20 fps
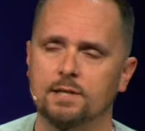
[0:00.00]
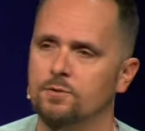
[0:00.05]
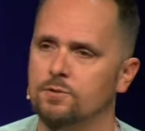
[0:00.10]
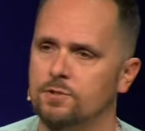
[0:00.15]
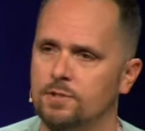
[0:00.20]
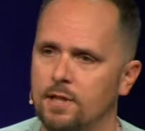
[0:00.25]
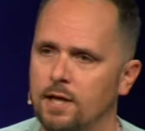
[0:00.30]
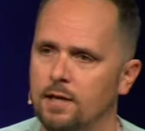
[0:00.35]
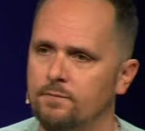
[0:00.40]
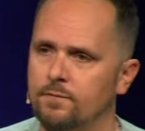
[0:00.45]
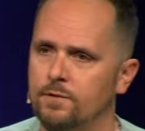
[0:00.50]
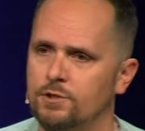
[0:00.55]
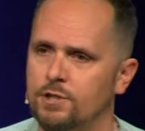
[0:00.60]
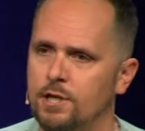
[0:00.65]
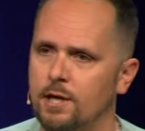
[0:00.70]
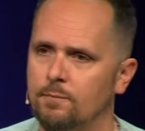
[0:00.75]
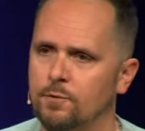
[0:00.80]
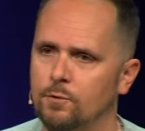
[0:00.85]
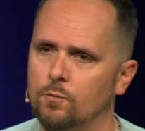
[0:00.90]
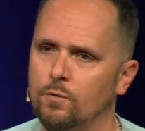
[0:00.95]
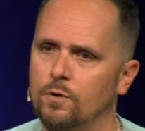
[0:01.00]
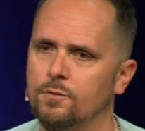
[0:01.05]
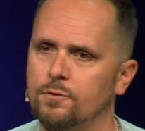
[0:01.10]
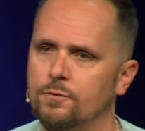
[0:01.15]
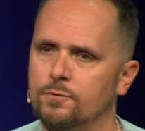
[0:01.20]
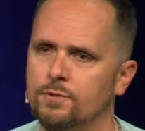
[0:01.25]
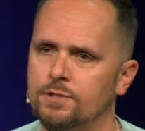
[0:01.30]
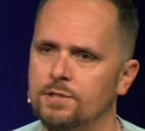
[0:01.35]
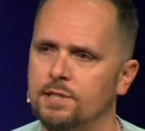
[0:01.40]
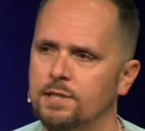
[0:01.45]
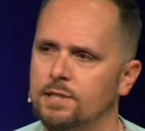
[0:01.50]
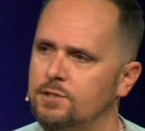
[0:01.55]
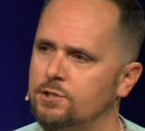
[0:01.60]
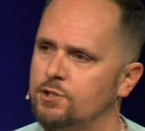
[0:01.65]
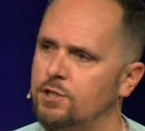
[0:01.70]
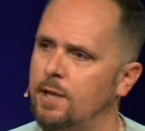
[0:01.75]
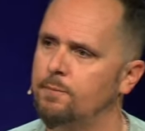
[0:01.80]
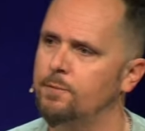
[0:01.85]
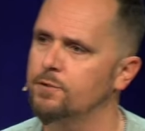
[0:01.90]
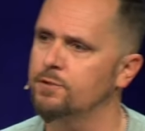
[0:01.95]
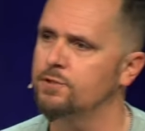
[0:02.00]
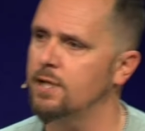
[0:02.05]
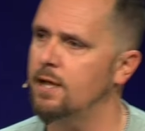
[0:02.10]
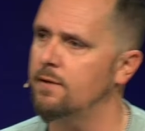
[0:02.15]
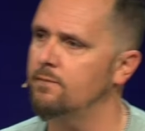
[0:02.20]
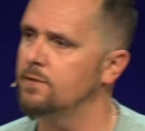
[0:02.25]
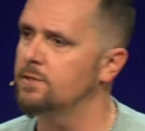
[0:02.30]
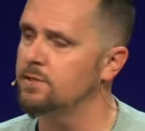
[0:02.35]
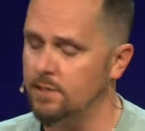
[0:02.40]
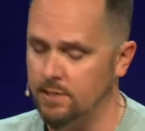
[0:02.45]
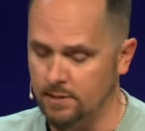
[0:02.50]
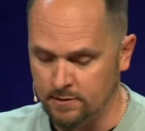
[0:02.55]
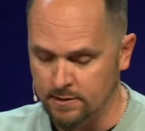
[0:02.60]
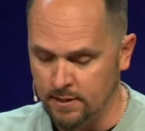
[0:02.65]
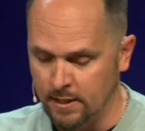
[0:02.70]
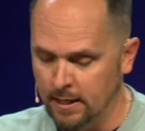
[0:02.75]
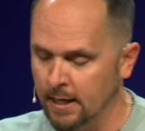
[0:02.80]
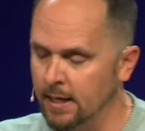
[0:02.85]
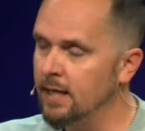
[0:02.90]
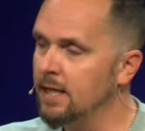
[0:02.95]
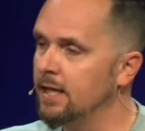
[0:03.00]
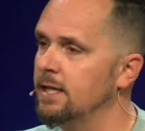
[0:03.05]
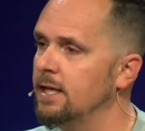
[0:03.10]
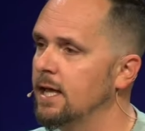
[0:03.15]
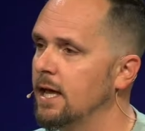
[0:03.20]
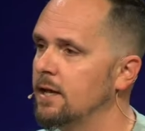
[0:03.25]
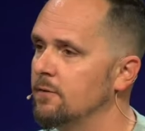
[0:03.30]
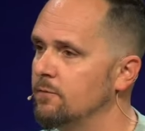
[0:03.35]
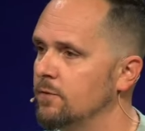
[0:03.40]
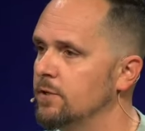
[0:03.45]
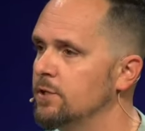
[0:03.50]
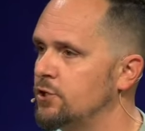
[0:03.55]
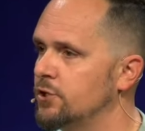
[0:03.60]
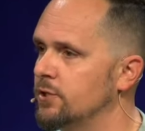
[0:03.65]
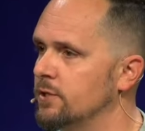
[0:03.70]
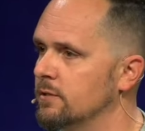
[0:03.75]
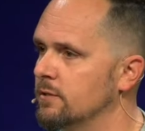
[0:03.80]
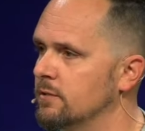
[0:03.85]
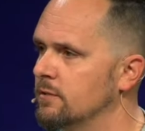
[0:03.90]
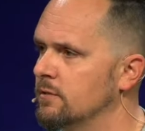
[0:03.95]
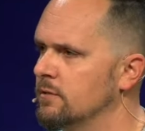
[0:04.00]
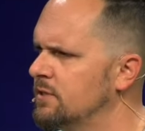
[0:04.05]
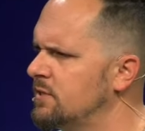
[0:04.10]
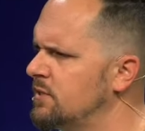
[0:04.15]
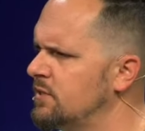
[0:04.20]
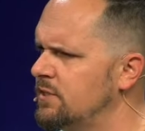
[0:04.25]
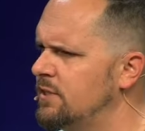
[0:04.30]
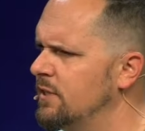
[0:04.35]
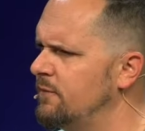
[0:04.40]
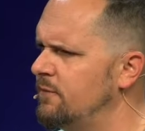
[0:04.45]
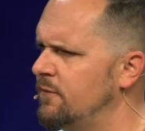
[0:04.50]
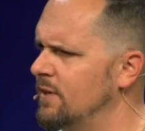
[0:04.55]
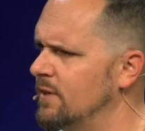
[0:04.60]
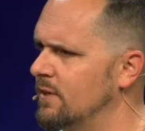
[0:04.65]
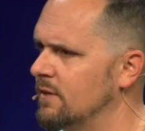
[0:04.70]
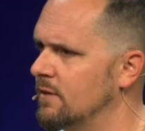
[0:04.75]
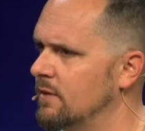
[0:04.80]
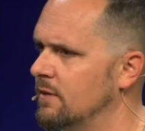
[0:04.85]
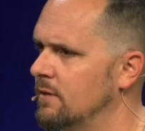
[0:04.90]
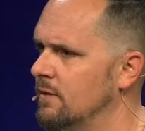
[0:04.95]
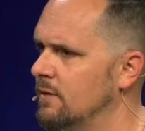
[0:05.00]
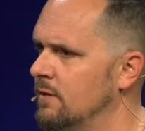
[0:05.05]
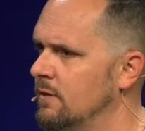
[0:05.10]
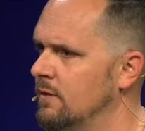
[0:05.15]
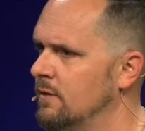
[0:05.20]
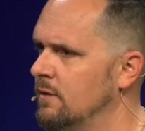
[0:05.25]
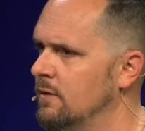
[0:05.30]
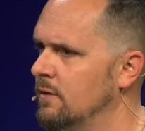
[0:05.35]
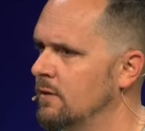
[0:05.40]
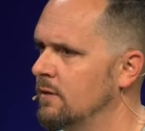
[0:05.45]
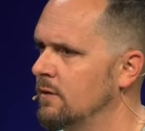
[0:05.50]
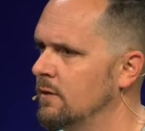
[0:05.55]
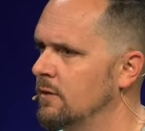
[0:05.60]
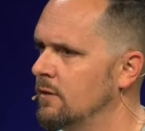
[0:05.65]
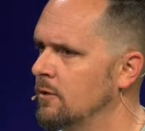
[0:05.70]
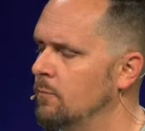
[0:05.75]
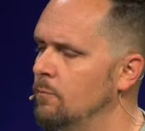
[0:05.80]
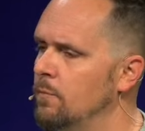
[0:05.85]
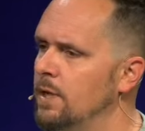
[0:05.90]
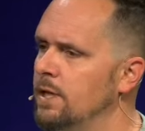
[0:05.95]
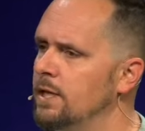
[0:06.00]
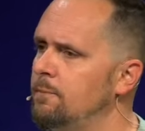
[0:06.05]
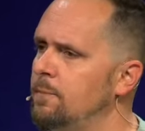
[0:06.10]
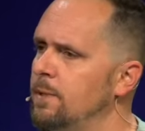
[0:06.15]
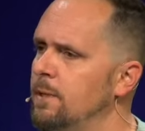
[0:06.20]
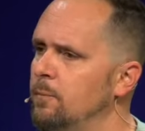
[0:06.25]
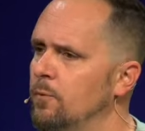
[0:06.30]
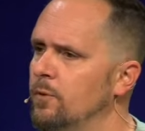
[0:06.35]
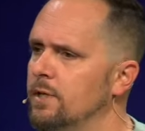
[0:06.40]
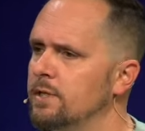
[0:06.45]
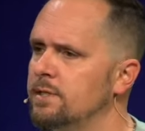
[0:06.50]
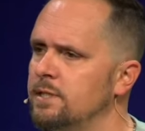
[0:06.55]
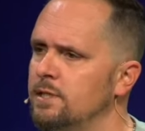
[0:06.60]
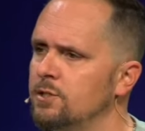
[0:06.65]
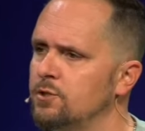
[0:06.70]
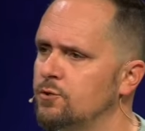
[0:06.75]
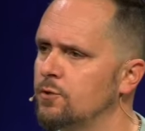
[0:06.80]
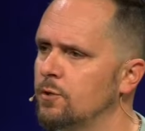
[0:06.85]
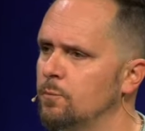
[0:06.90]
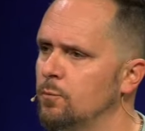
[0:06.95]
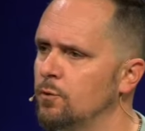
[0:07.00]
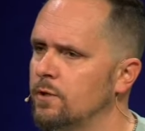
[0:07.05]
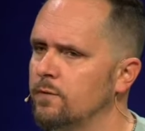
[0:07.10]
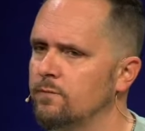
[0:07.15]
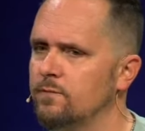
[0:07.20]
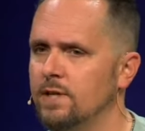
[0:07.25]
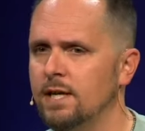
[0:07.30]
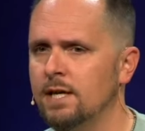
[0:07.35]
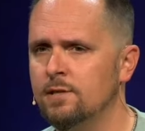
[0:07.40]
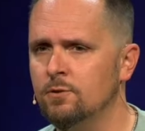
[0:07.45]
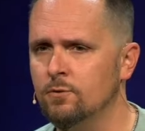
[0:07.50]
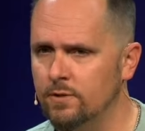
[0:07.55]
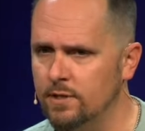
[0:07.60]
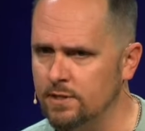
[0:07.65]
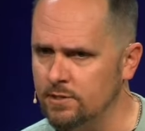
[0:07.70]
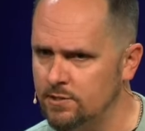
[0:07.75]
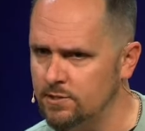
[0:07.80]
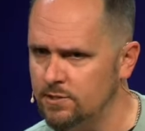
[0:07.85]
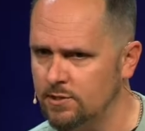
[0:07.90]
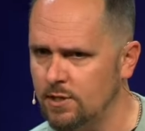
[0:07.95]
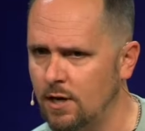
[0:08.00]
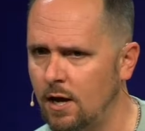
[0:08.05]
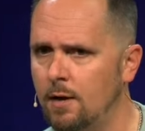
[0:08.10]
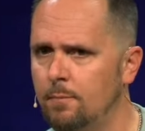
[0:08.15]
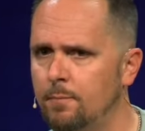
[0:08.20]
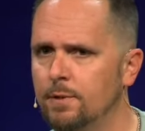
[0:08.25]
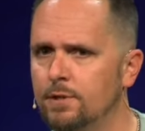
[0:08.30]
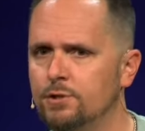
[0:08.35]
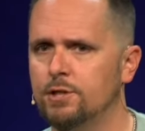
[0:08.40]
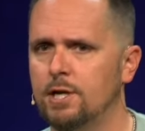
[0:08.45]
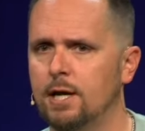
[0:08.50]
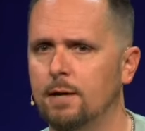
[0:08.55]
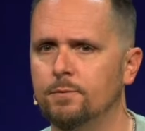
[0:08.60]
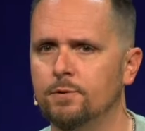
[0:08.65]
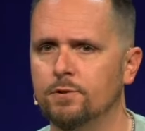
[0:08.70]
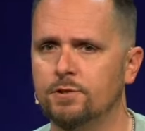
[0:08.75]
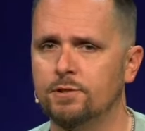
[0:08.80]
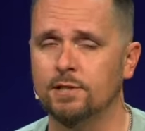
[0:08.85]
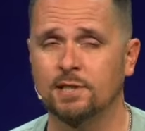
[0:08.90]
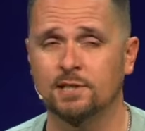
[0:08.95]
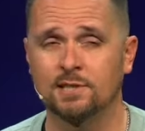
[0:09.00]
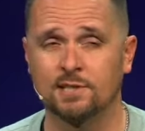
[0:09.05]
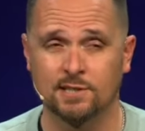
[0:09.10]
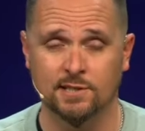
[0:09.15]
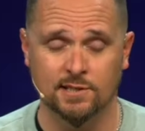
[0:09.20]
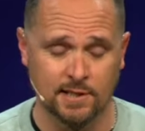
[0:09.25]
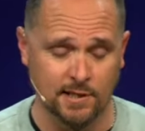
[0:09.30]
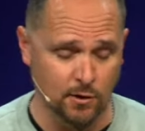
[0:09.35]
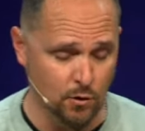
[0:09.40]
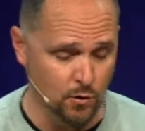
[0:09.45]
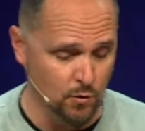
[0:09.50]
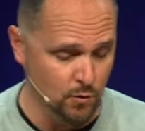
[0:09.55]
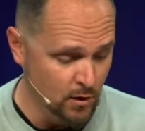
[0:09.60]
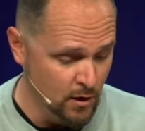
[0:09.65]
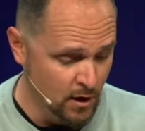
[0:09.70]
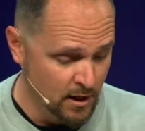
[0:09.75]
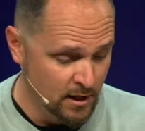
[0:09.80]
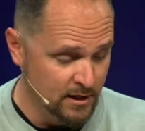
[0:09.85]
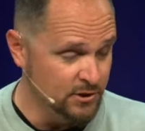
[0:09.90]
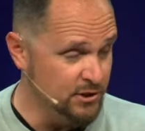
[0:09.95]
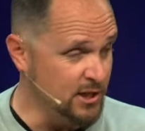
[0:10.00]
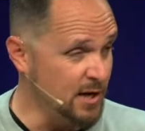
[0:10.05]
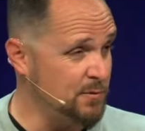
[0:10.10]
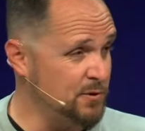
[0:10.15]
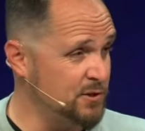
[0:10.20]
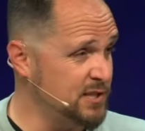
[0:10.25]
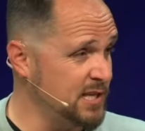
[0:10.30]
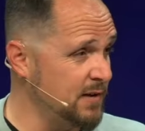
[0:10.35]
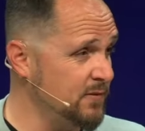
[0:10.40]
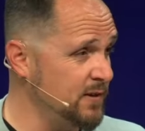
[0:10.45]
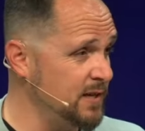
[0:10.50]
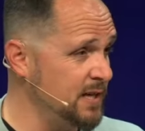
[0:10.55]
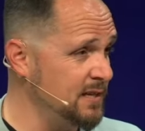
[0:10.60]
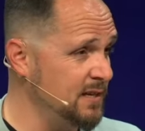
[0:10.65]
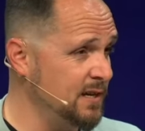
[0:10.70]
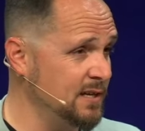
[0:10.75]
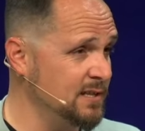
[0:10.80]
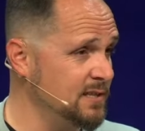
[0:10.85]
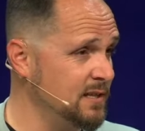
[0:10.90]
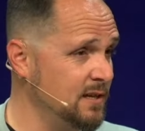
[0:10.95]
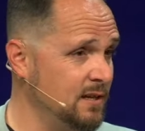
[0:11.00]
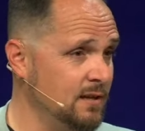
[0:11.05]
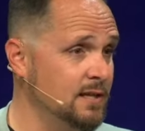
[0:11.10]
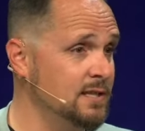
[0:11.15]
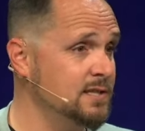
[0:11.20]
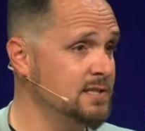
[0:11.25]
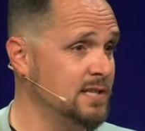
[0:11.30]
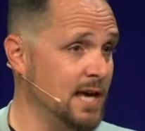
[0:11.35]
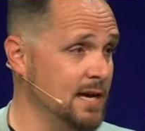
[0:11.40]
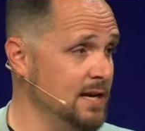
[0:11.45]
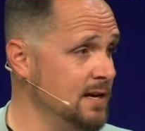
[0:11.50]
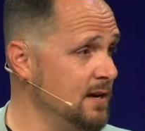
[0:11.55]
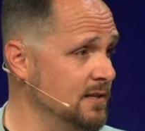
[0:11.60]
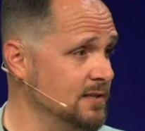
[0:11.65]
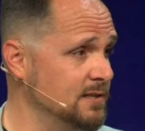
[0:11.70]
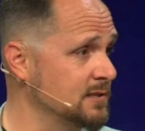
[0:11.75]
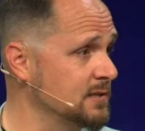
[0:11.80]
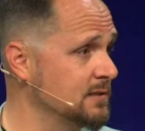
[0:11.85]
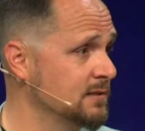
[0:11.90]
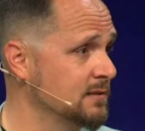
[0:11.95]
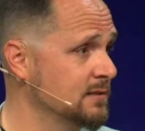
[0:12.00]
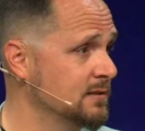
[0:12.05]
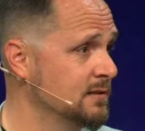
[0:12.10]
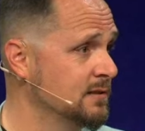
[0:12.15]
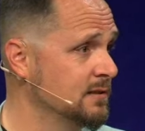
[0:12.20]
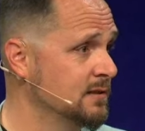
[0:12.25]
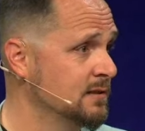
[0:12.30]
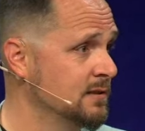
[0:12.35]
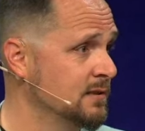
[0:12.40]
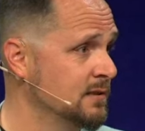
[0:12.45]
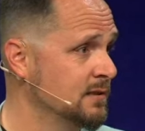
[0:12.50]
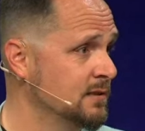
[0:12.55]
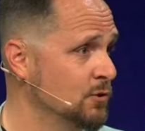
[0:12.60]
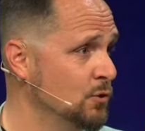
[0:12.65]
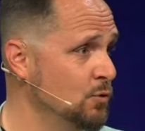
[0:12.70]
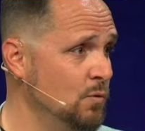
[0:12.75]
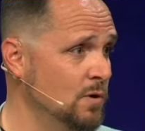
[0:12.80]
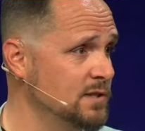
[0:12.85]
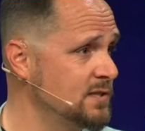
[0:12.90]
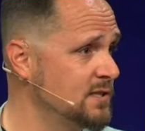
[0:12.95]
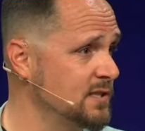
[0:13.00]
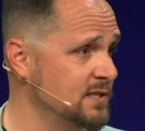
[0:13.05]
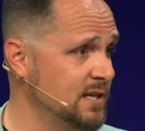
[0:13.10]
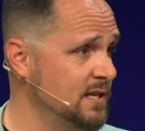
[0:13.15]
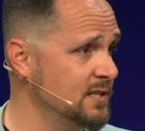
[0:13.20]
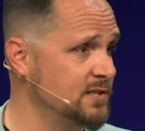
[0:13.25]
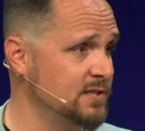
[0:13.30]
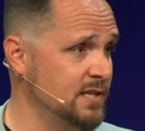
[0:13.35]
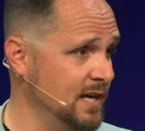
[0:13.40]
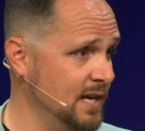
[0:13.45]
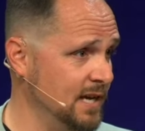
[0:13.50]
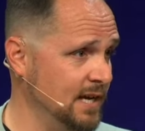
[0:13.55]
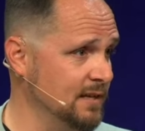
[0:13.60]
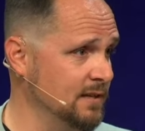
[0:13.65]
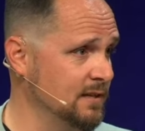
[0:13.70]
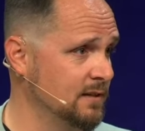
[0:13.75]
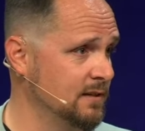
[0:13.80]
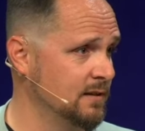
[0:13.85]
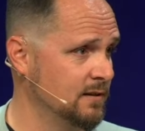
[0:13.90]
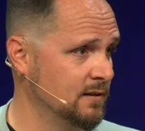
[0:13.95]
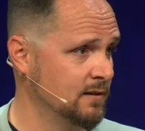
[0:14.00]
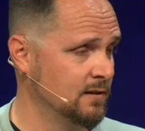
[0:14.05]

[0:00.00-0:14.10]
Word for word: Daniel's life in chapter 1 through 6. Chapter 7 says he had a vision. This is different. Many people that teach to the book of Daniel, they stop at chapter 6 because they go, chapter 7, 8, 9, 10, that's chaos. Who wants to touch that?